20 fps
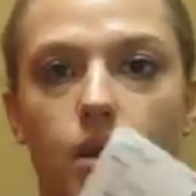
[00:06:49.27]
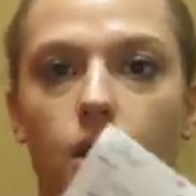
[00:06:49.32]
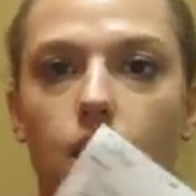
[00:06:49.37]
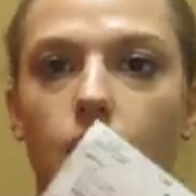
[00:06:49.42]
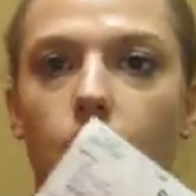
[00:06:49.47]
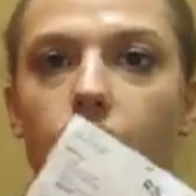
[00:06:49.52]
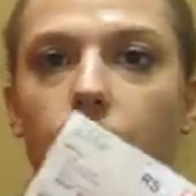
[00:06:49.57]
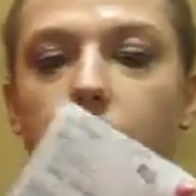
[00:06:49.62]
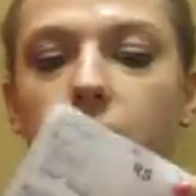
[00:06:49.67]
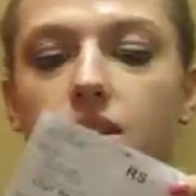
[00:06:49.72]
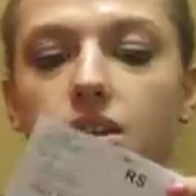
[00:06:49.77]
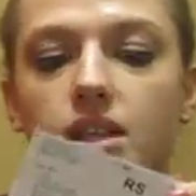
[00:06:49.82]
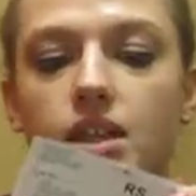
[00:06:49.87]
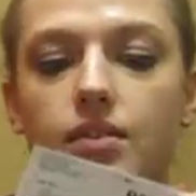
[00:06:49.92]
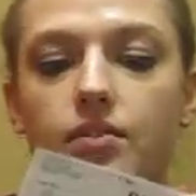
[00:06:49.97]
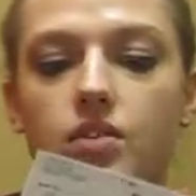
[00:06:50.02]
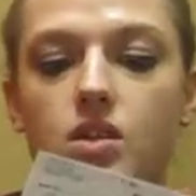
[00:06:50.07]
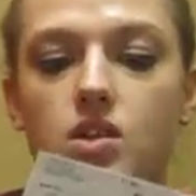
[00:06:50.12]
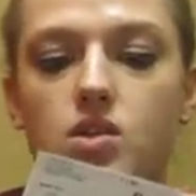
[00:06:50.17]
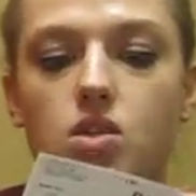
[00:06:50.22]
And I
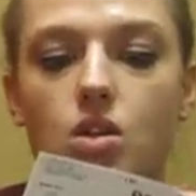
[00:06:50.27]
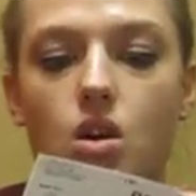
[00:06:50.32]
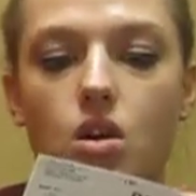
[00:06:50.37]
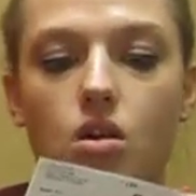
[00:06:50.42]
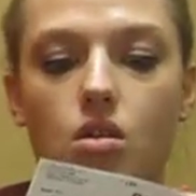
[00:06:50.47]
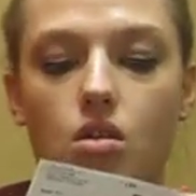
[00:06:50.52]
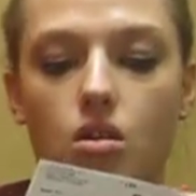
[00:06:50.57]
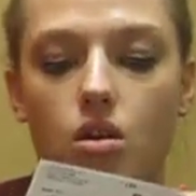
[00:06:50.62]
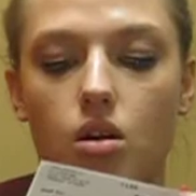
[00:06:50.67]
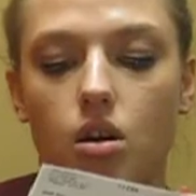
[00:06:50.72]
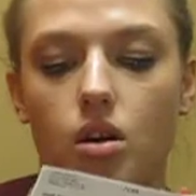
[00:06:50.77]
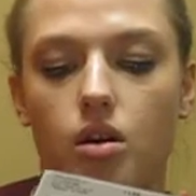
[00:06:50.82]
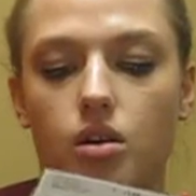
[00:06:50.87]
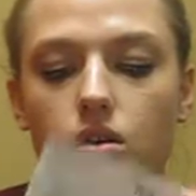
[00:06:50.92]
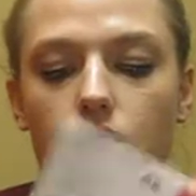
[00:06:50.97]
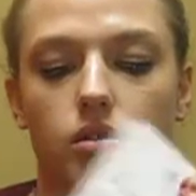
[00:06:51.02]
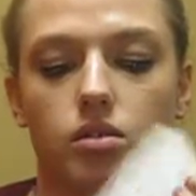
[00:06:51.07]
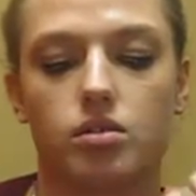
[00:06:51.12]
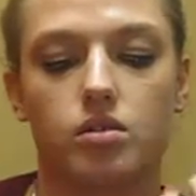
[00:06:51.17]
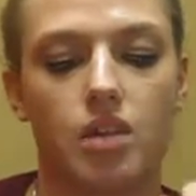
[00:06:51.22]
believe these
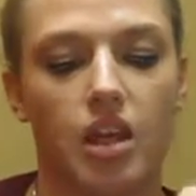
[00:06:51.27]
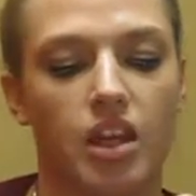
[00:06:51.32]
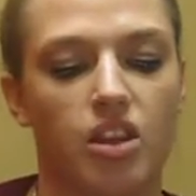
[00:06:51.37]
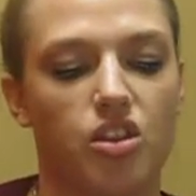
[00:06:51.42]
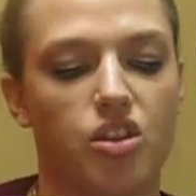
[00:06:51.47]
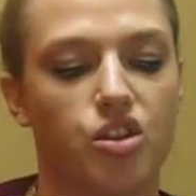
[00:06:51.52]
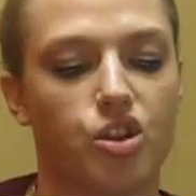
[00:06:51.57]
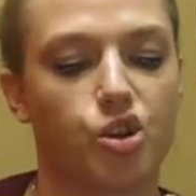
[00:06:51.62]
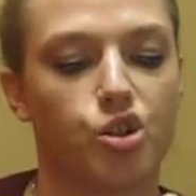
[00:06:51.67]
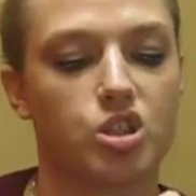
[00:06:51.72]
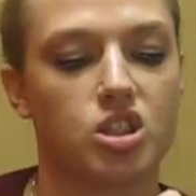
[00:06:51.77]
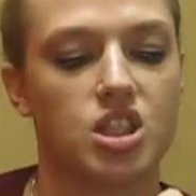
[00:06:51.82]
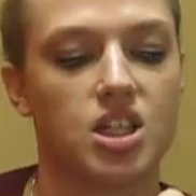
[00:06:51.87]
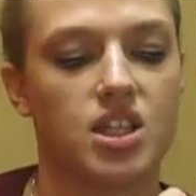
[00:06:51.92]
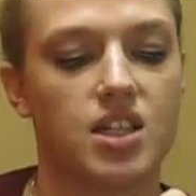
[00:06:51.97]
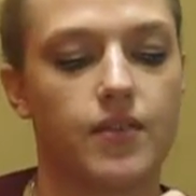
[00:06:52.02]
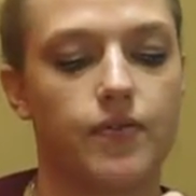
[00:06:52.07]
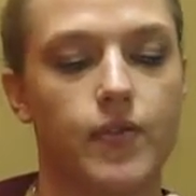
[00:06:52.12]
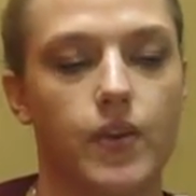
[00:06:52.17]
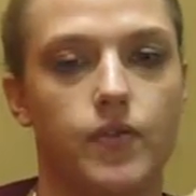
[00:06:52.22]
are like
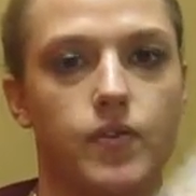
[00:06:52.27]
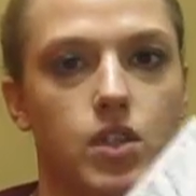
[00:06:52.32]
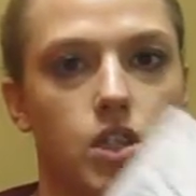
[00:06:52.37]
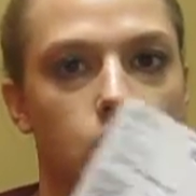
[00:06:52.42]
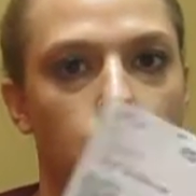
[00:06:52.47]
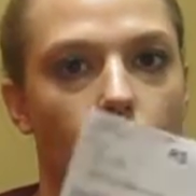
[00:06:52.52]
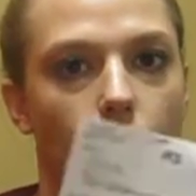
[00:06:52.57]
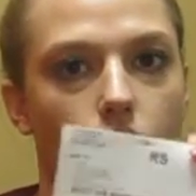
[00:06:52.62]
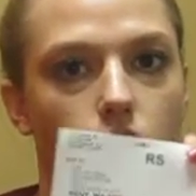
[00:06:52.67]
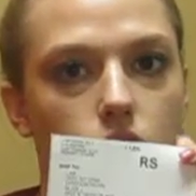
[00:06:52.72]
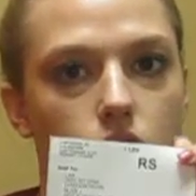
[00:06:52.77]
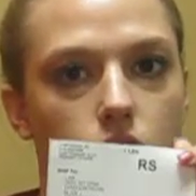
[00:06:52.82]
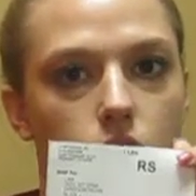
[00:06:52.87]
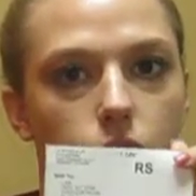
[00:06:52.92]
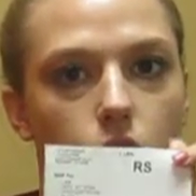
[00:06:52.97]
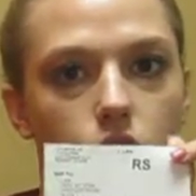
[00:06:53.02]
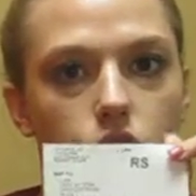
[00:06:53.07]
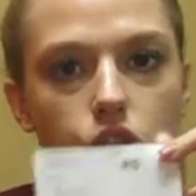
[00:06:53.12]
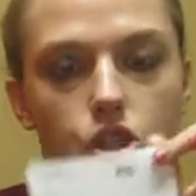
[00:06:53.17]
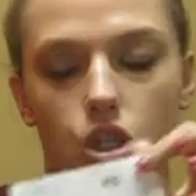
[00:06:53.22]
$13 to $15, I'm
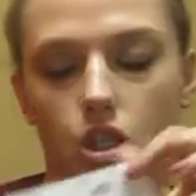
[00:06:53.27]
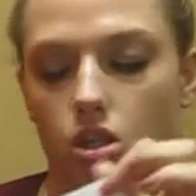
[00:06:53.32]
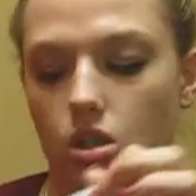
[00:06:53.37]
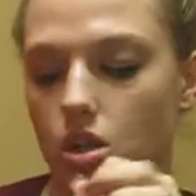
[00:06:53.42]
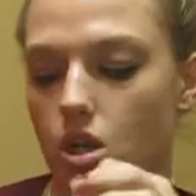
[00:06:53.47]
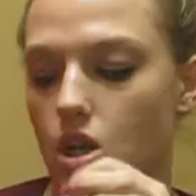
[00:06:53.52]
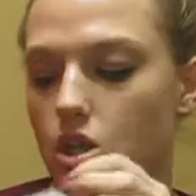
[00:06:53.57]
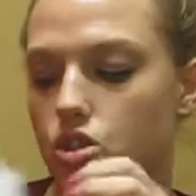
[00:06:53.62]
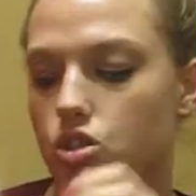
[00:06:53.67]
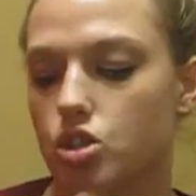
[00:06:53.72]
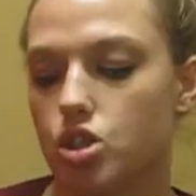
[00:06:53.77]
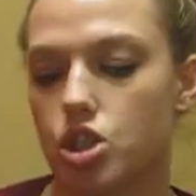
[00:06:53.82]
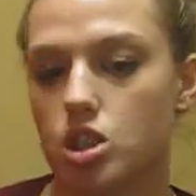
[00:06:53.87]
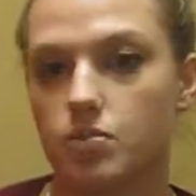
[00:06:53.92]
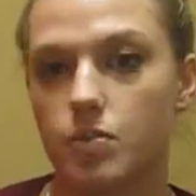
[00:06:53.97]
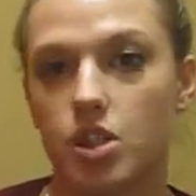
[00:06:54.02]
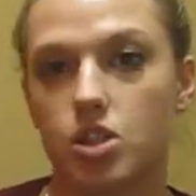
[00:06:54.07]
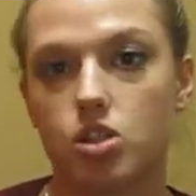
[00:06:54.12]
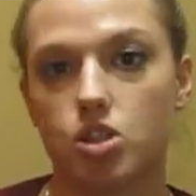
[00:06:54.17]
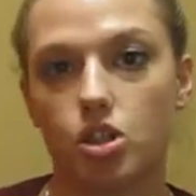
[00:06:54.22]
not sure. So just
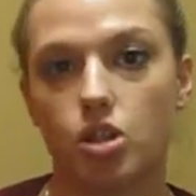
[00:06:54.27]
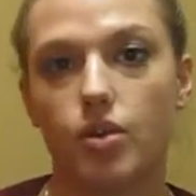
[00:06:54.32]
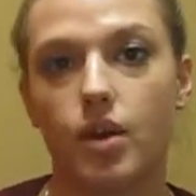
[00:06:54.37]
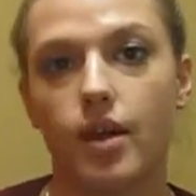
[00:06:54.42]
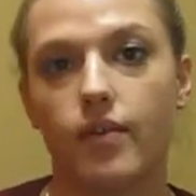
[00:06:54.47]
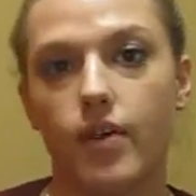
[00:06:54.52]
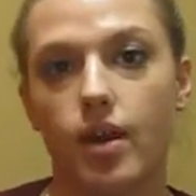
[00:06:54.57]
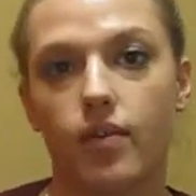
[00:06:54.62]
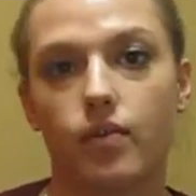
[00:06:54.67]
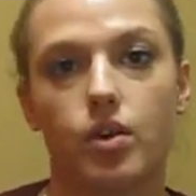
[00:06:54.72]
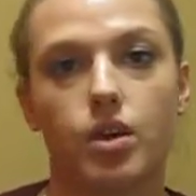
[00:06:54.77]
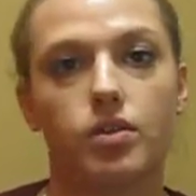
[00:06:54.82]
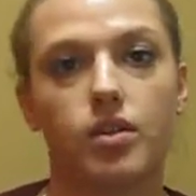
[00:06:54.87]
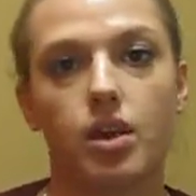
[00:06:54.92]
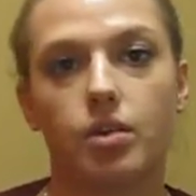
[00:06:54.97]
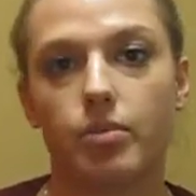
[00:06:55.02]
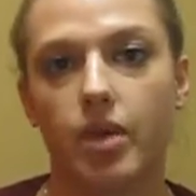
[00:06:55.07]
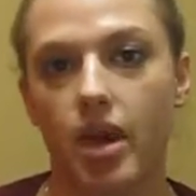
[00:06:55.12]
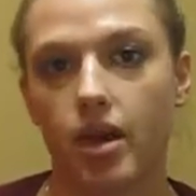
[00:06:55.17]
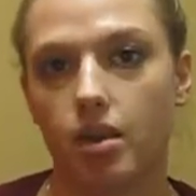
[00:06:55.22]
make sure you have
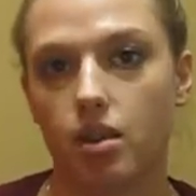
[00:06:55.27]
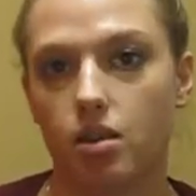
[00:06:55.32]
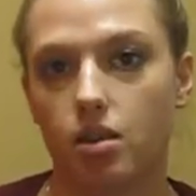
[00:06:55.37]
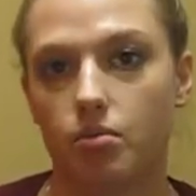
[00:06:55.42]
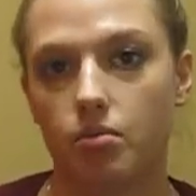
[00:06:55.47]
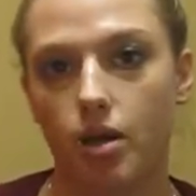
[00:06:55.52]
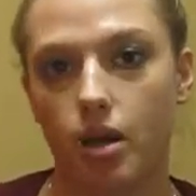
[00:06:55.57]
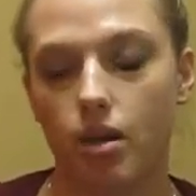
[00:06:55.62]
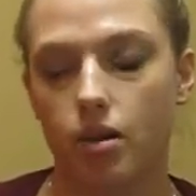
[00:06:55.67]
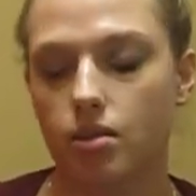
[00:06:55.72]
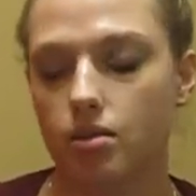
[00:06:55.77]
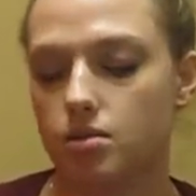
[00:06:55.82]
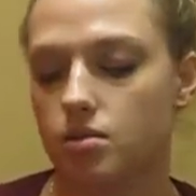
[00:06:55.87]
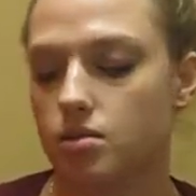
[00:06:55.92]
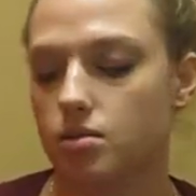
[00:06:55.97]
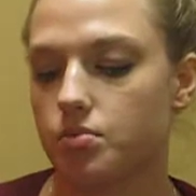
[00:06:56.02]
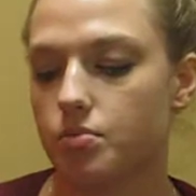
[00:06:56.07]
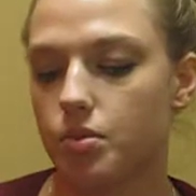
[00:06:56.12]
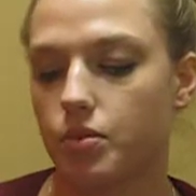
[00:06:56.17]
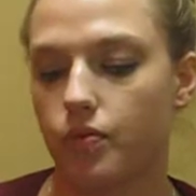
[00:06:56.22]
everything back in the
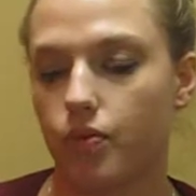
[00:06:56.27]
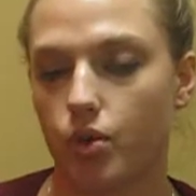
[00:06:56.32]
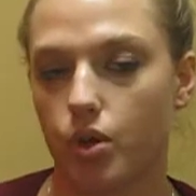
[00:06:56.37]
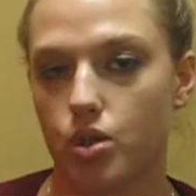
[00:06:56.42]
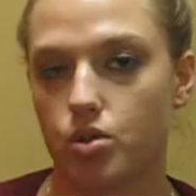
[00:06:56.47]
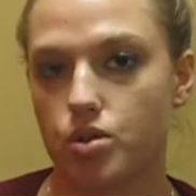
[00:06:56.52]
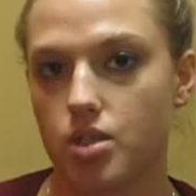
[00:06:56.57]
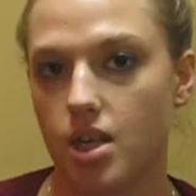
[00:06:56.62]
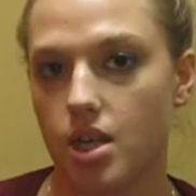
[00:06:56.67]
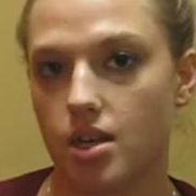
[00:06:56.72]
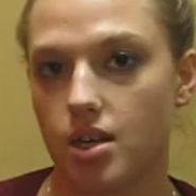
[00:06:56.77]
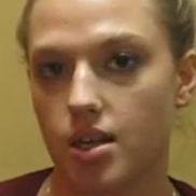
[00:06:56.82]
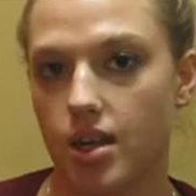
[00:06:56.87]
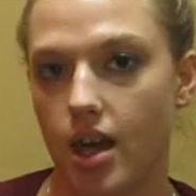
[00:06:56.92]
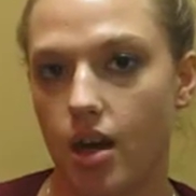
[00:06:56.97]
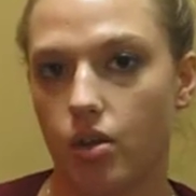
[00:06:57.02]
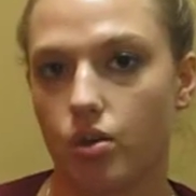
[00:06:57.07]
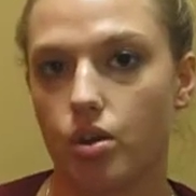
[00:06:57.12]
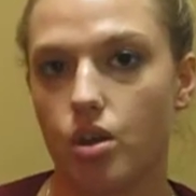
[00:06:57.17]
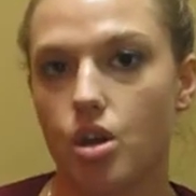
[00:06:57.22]
box before you send it
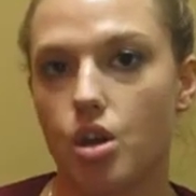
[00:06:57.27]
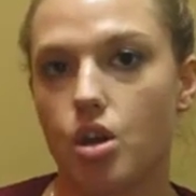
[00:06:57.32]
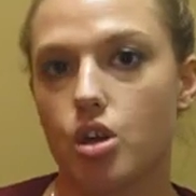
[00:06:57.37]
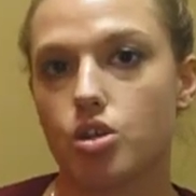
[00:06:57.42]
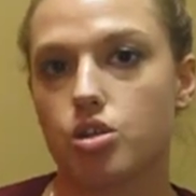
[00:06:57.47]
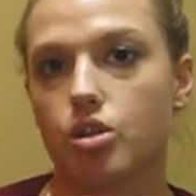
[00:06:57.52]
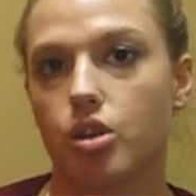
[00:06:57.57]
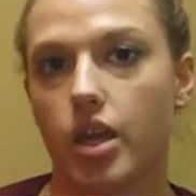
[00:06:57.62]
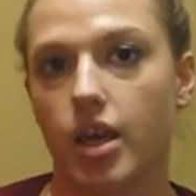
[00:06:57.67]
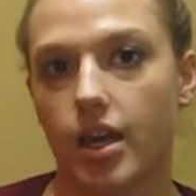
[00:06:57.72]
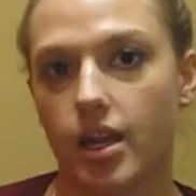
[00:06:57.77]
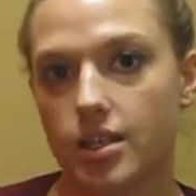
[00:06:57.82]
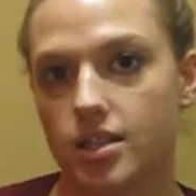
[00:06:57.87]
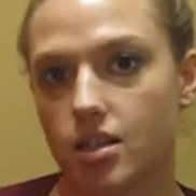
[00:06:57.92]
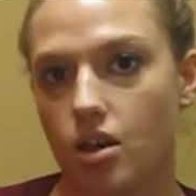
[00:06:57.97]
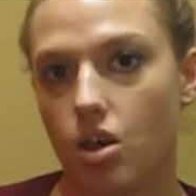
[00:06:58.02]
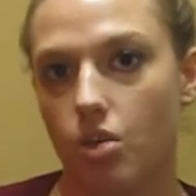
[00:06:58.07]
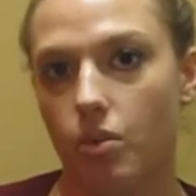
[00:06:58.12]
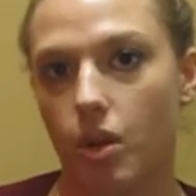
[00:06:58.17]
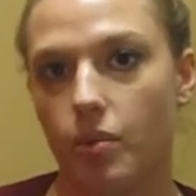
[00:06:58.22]
out. So like I
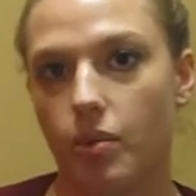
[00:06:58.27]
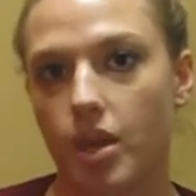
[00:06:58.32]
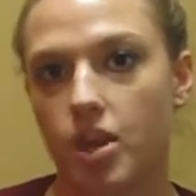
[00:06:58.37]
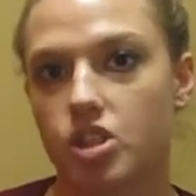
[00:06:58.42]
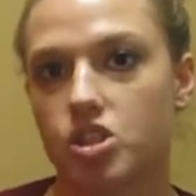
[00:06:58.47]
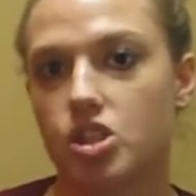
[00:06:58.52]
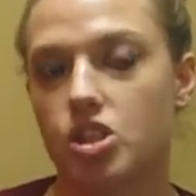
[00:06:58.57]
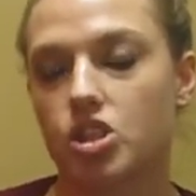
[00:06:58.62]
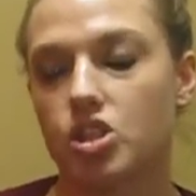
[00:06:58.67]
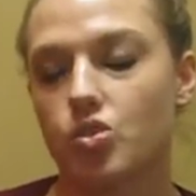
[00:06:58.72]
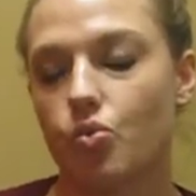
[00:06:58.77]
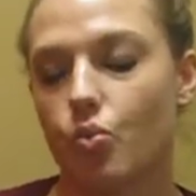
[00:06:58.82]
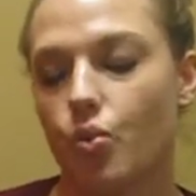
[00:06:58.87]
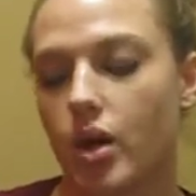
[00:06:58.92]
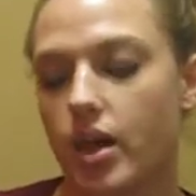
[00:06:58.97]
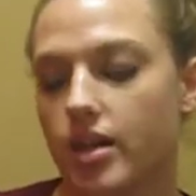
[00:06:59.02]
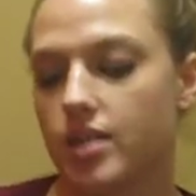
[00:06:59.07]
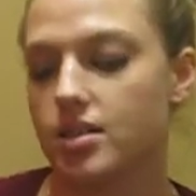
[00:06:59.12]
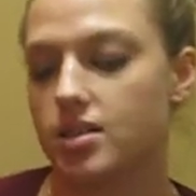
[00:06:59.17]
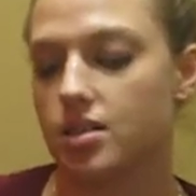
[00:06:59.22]
tell all my patients,
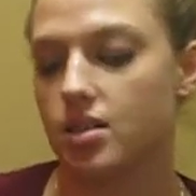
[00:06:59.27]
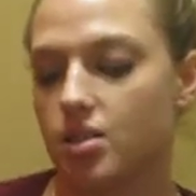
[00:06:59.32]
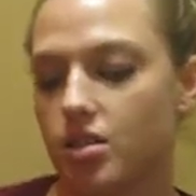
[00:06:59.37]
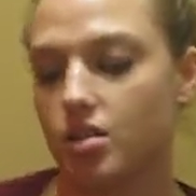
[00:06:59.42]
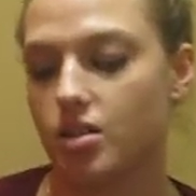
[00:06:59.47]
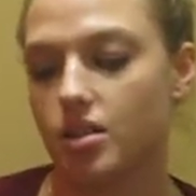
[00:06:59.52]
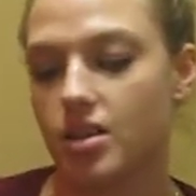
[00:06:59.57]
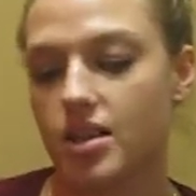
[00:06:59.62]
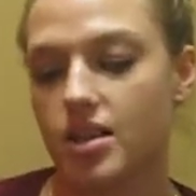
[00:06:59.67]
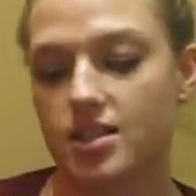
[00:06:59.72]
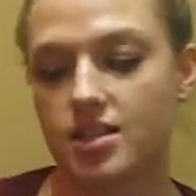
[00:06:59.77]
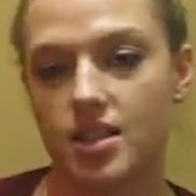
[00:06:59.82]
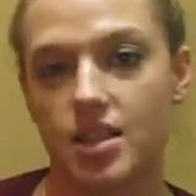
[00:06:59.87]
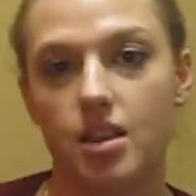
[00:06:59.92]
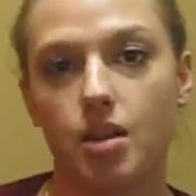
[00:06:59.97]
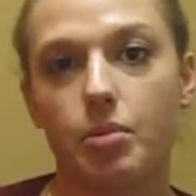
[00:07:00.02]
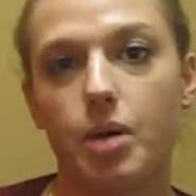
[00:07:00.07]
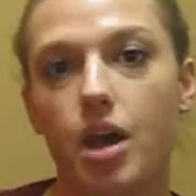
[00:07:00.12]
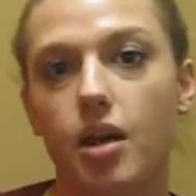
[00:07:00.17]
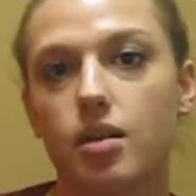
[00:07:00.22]
what is in
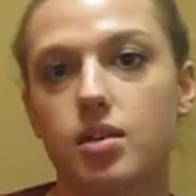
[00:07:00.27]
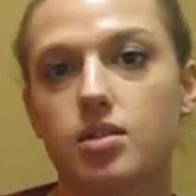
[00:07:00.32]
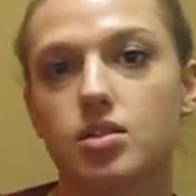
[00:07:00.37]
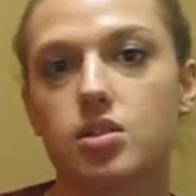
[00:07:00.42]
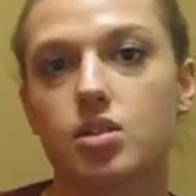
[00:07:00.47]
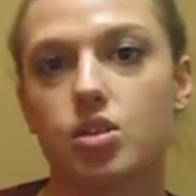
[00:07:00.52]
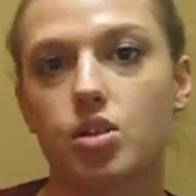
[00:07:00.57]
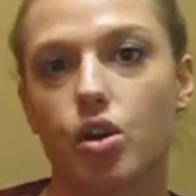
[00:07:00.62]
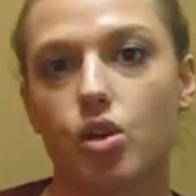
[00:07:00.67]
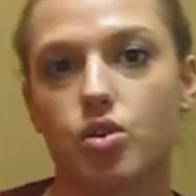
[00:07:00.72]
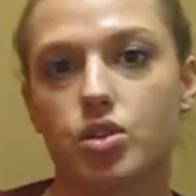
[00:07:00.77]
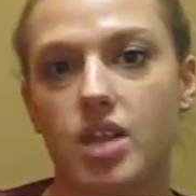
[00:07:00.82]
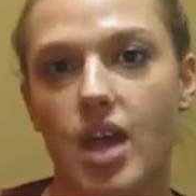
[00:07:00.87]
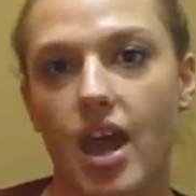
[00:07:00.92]
the box goes